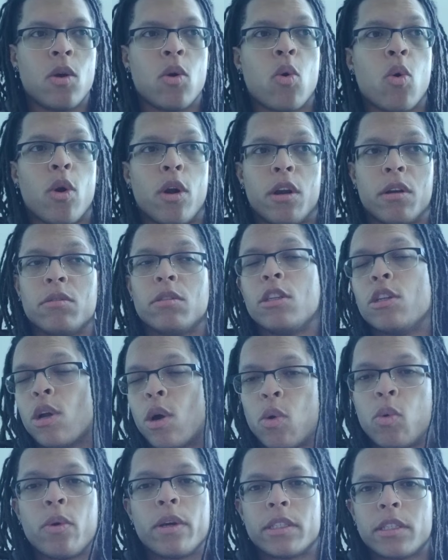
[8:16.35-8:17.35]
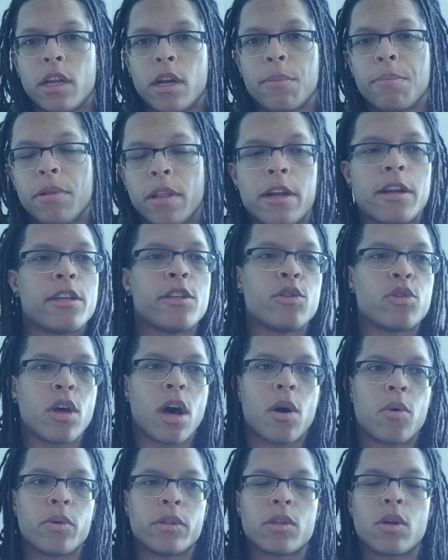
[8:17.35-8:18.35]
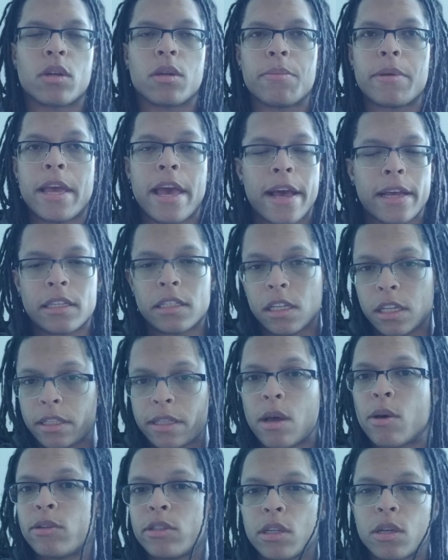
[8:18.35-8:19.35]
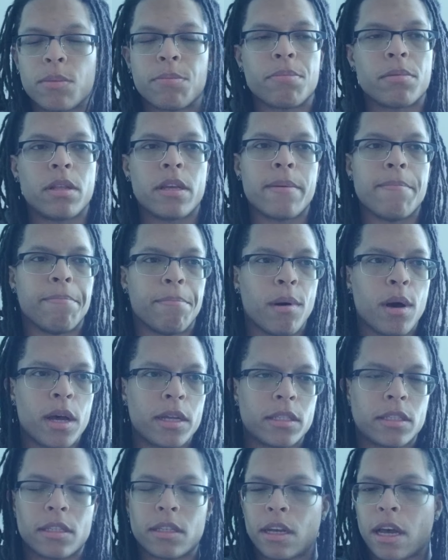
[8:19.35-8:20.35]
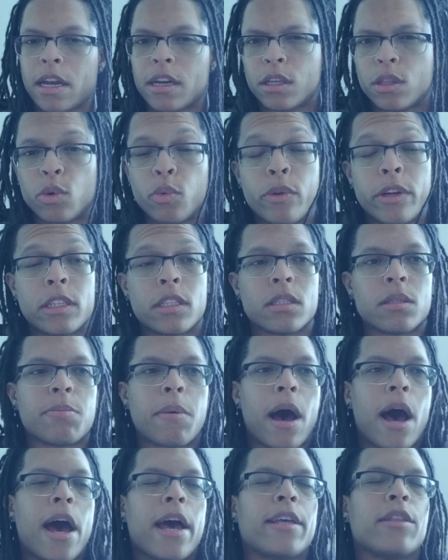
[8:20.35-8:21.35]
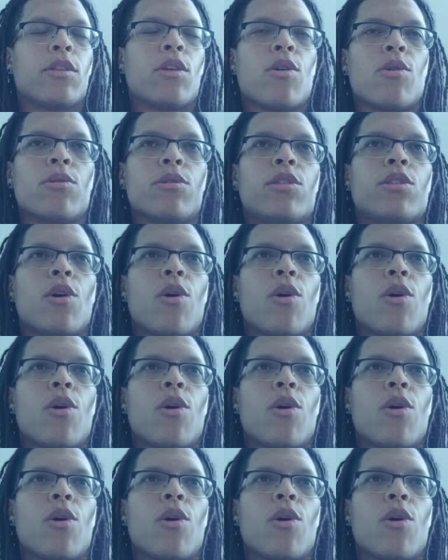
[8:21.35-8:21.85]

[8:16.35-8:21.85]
or, you know, was there a player you thought was going to be excellent that was a complete bust, and kind of the reasons behind those.